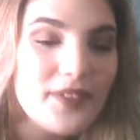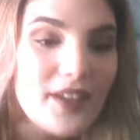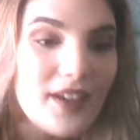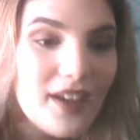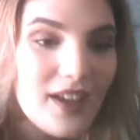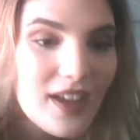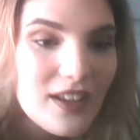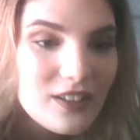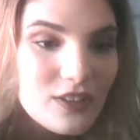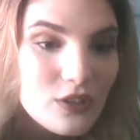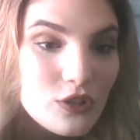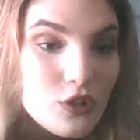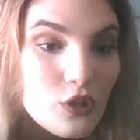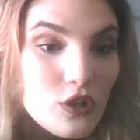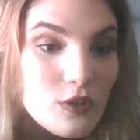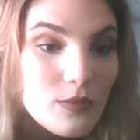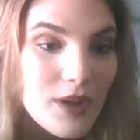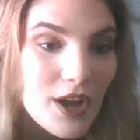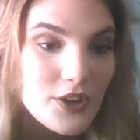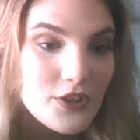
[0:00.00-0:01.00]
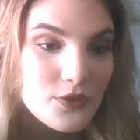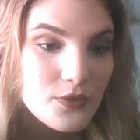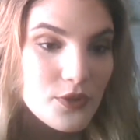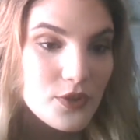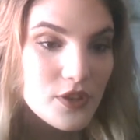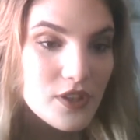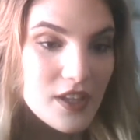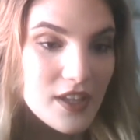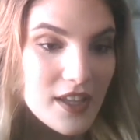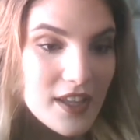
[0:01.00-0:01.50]
uh, lure
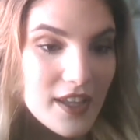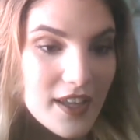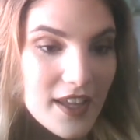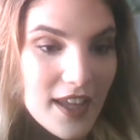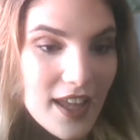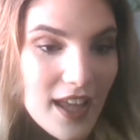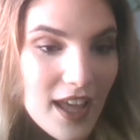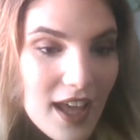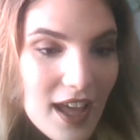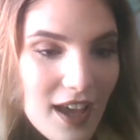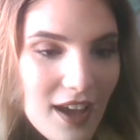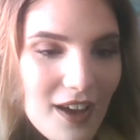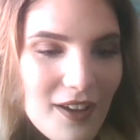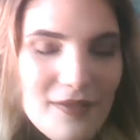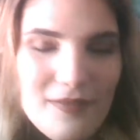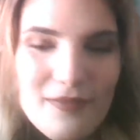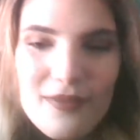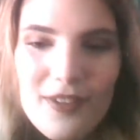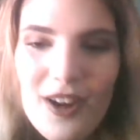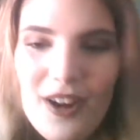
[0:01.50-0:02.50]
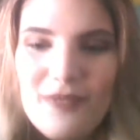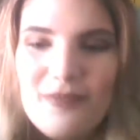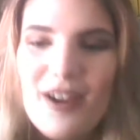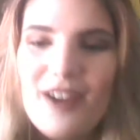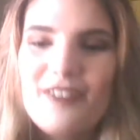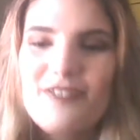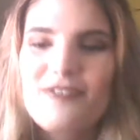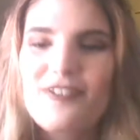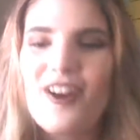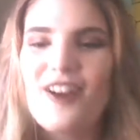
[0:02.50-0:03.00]
module. Um,
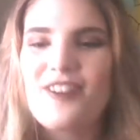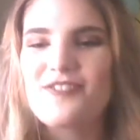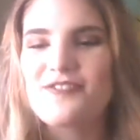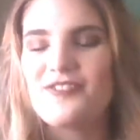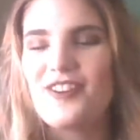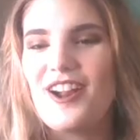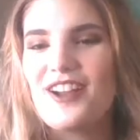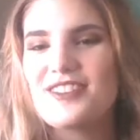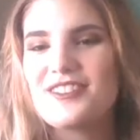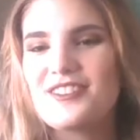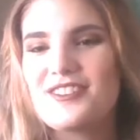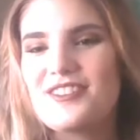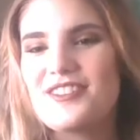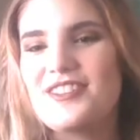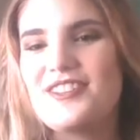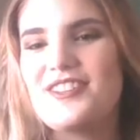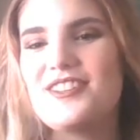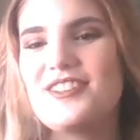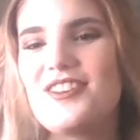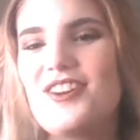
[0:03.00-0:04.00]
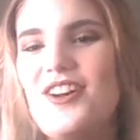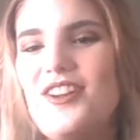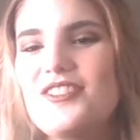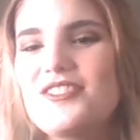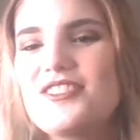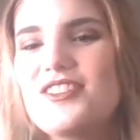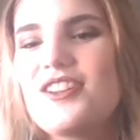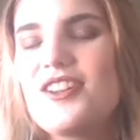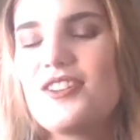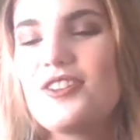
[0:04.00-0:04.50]
my Our friend, he
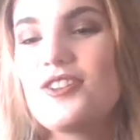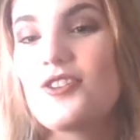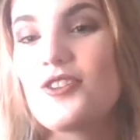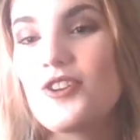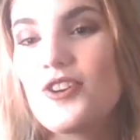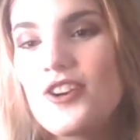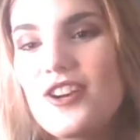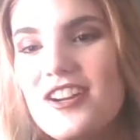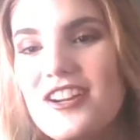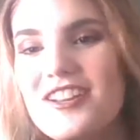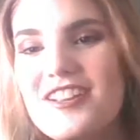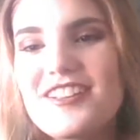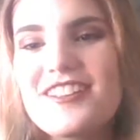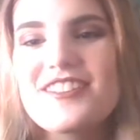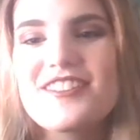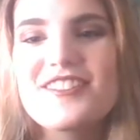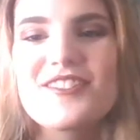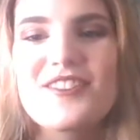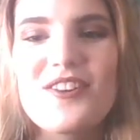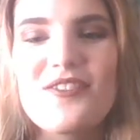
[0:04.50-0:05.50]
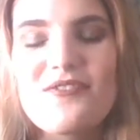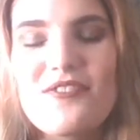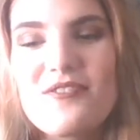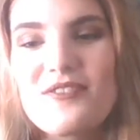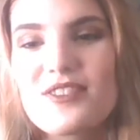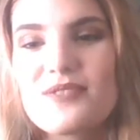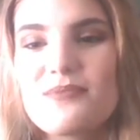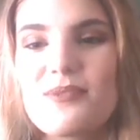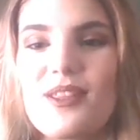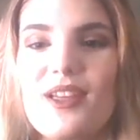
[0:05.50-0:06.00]
calls it a lure. So we've
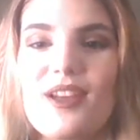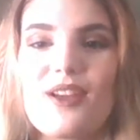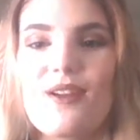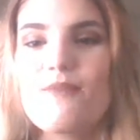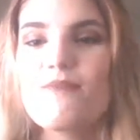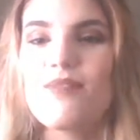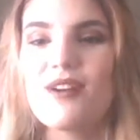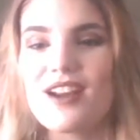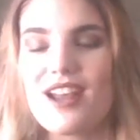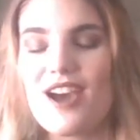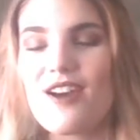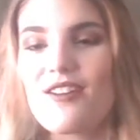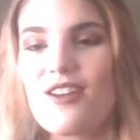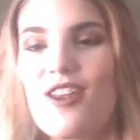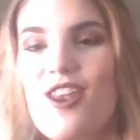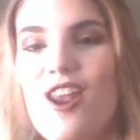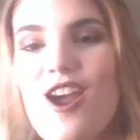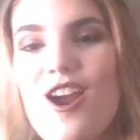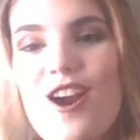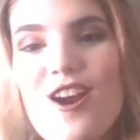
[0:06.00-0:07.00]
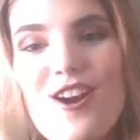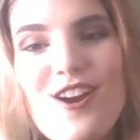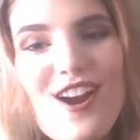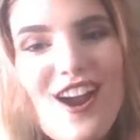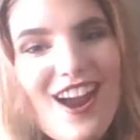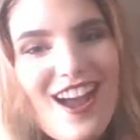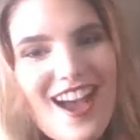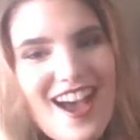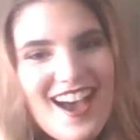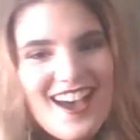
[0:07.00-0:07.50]
just been like, put out a
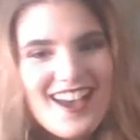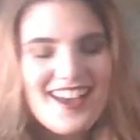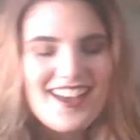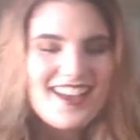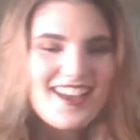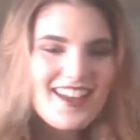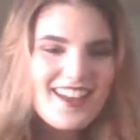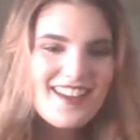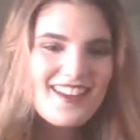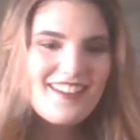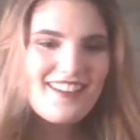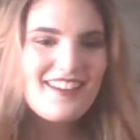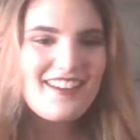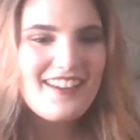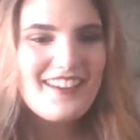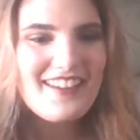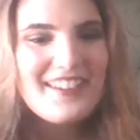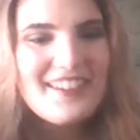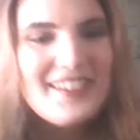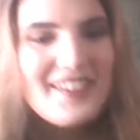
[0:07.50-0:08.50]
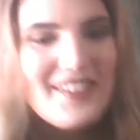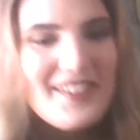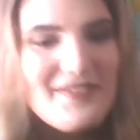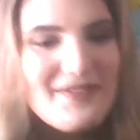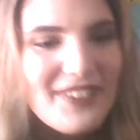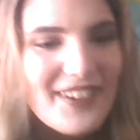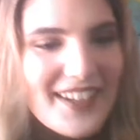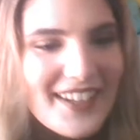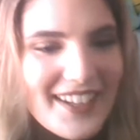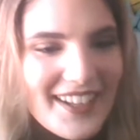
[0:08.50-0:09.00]
lure.
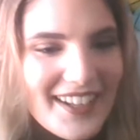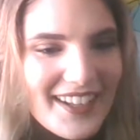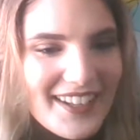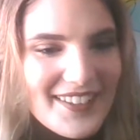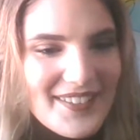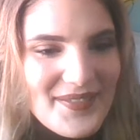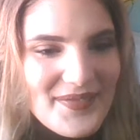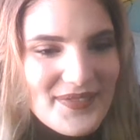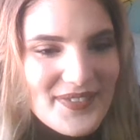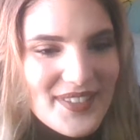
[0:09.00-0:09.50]
but uh,